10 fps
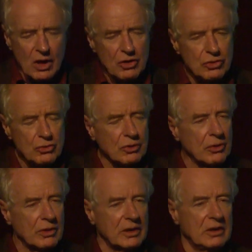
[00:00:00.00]
New
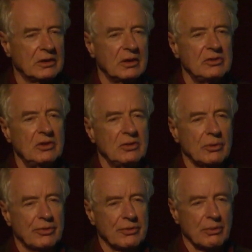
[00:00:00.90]
York in
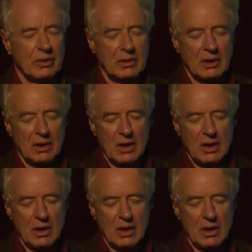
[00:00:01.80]
1903